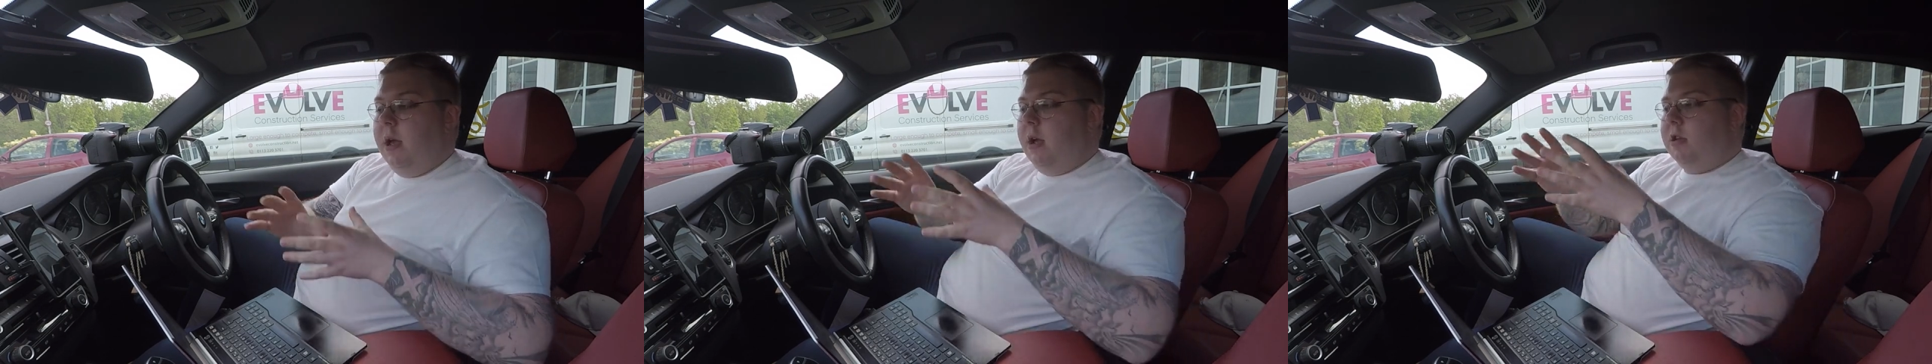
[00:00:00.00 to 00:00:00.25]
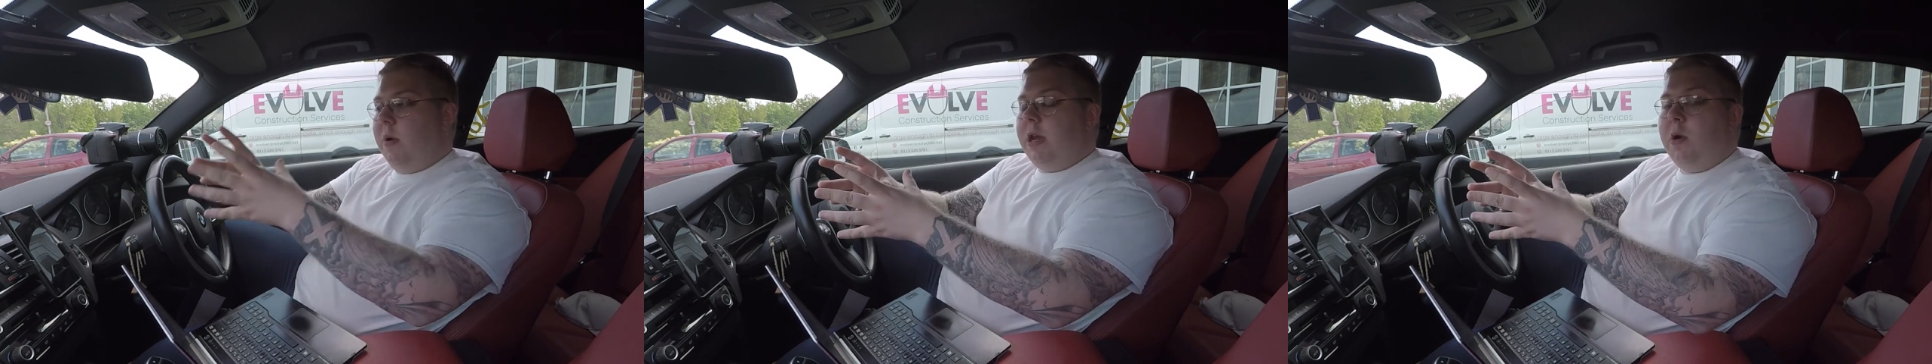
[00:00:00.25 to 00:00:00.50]

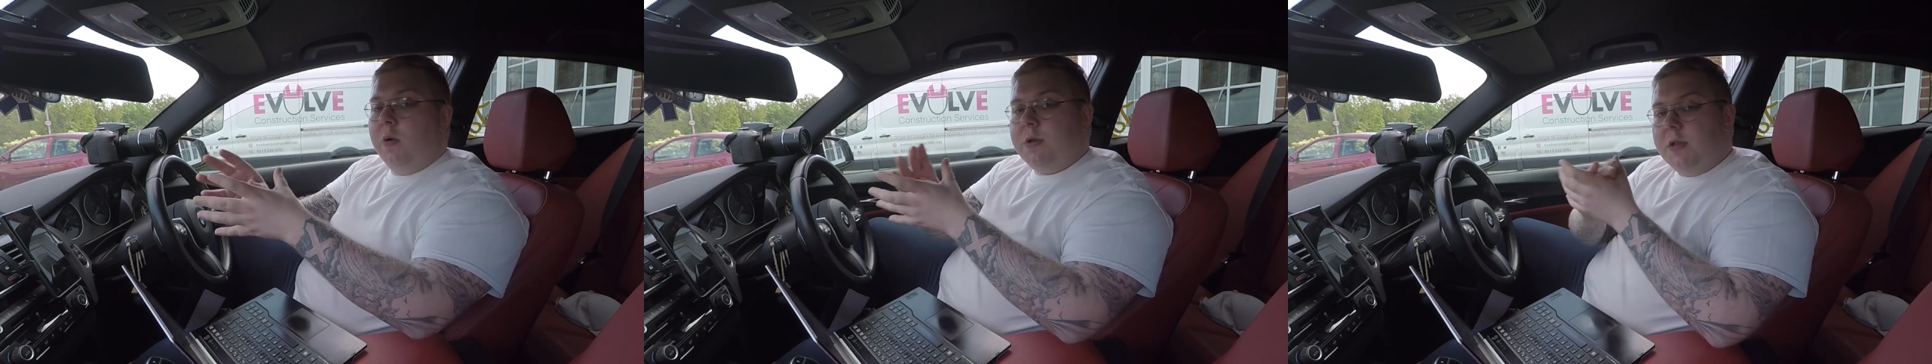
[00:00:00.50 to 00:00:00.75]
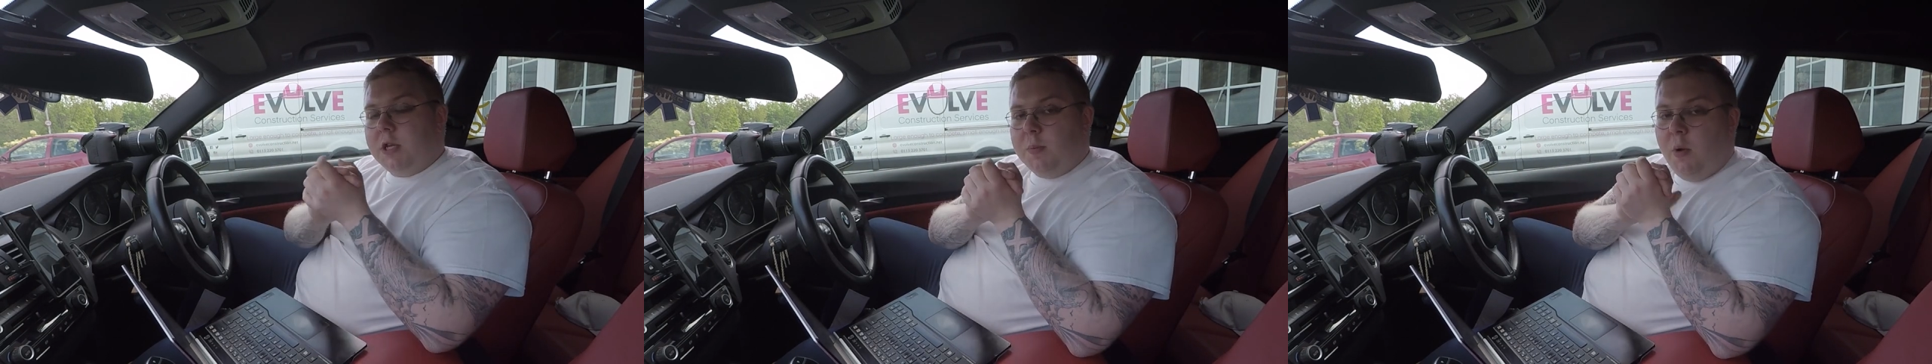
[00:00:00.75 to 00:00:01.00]
so when you go
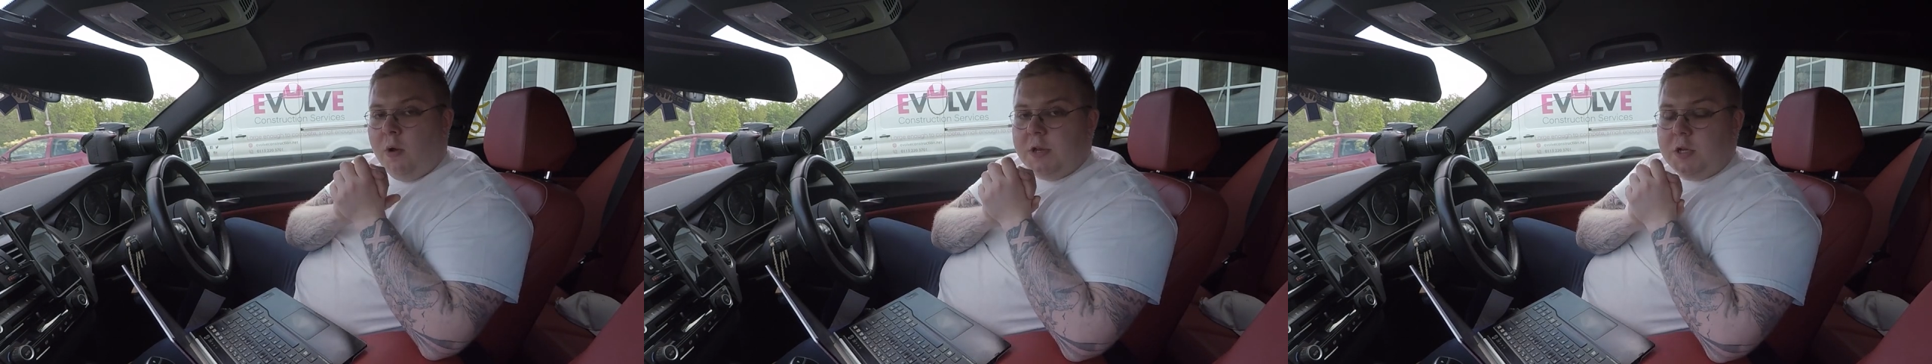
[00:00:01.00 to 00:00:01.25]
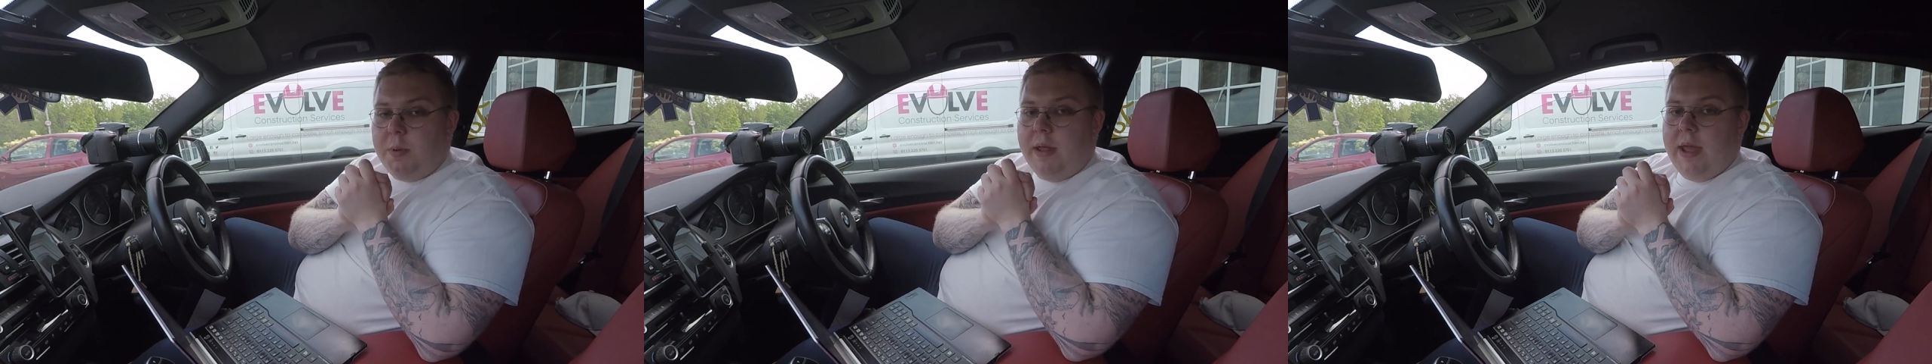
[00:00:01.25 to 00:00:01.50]
into the sport
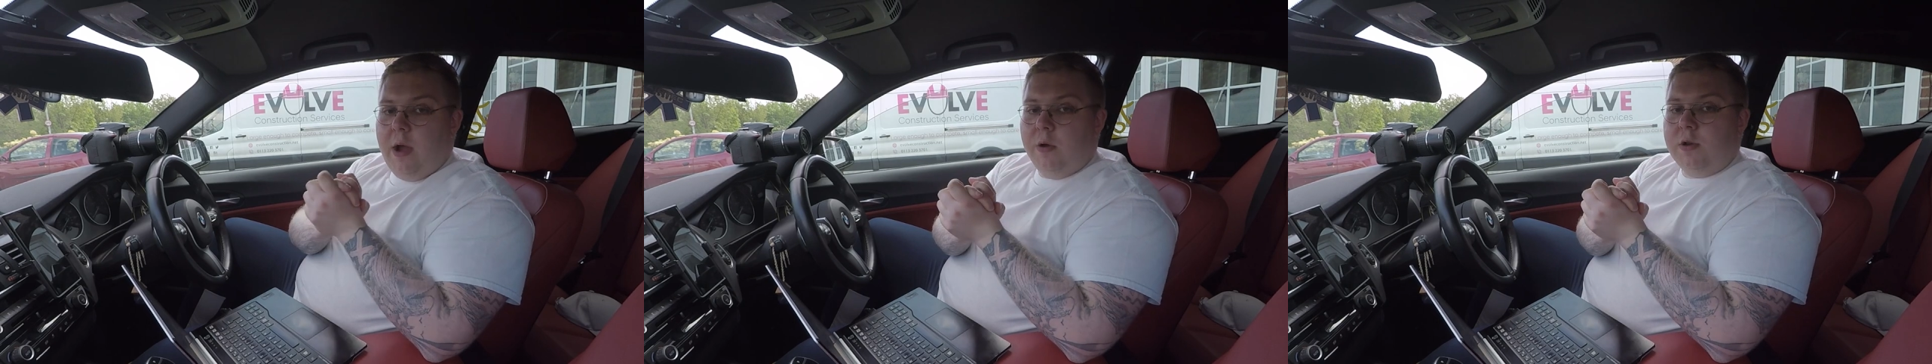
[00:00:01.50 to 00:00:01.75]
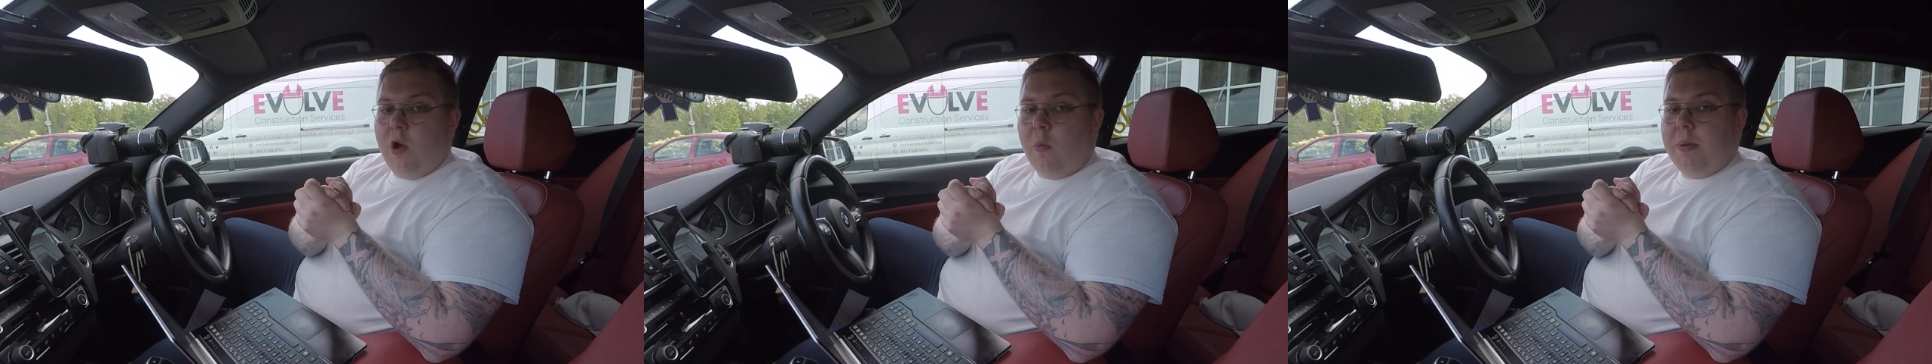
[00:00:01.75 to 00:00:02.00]
display
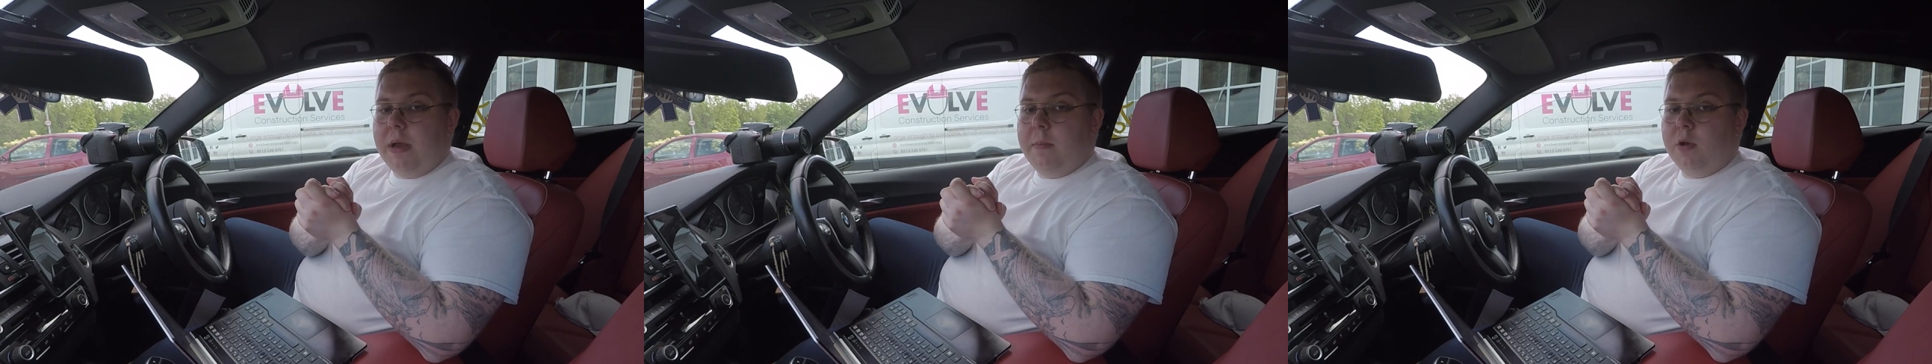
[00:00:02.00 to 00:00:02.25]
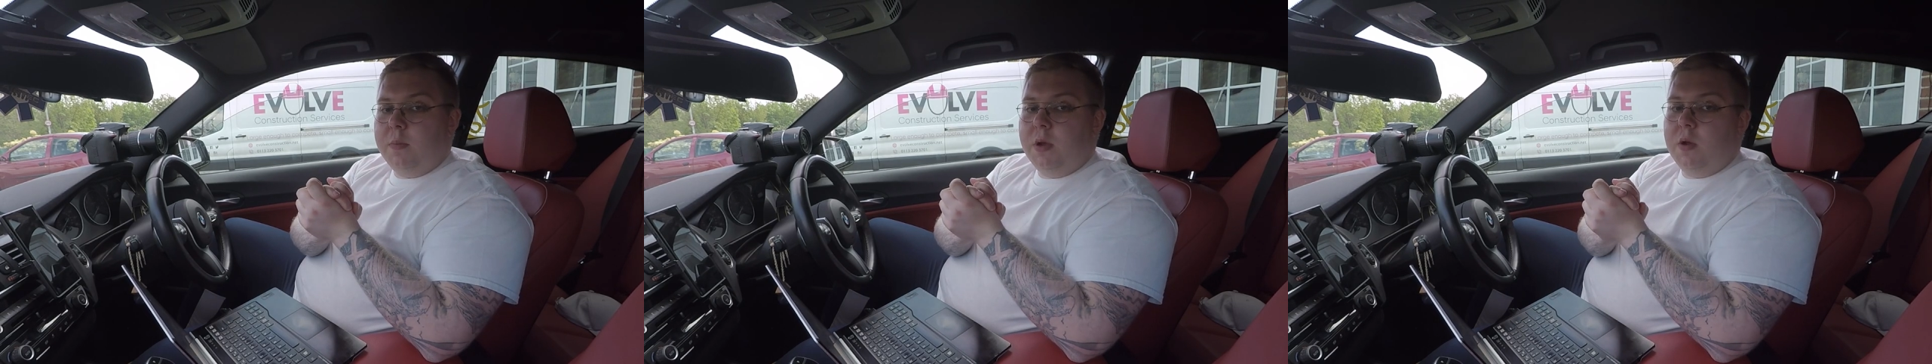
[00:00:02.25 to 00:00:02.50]
on your
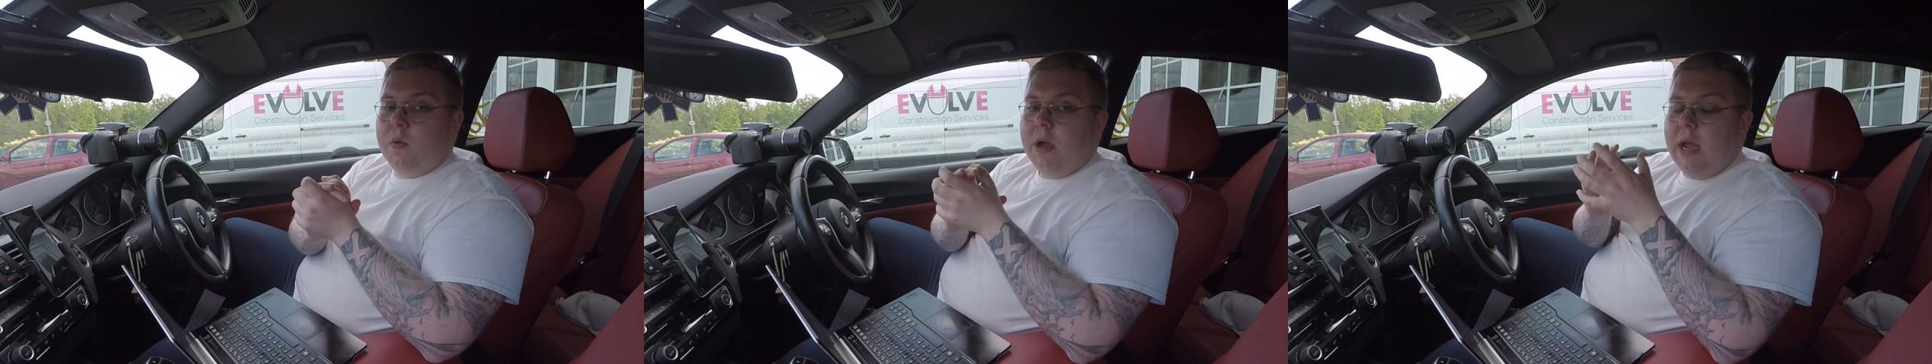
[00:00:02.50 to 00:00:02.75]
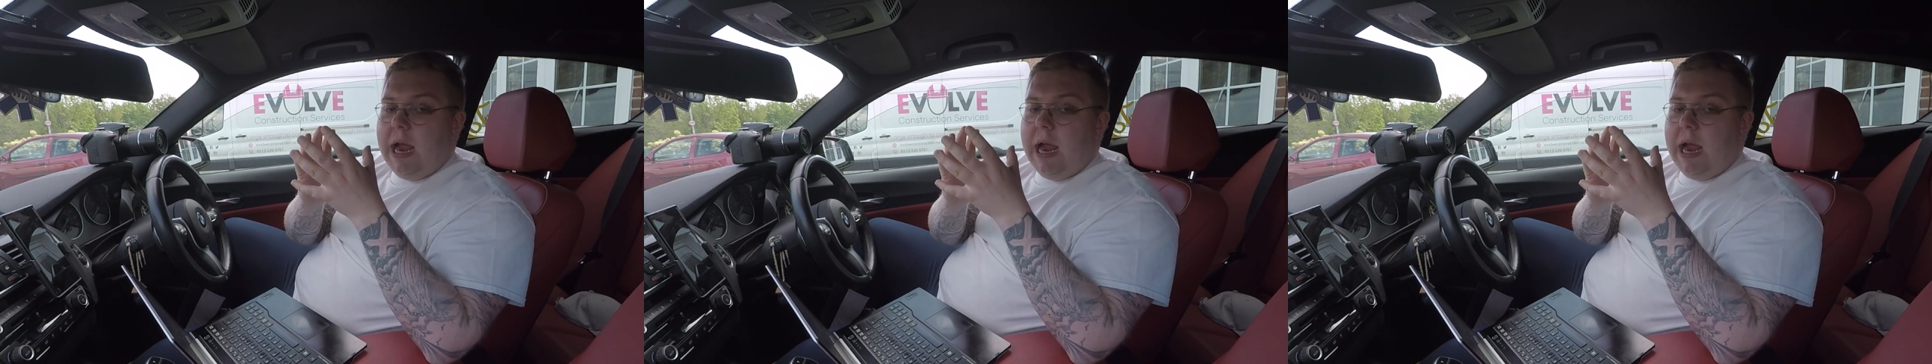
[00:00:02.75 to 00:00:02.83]
BMW,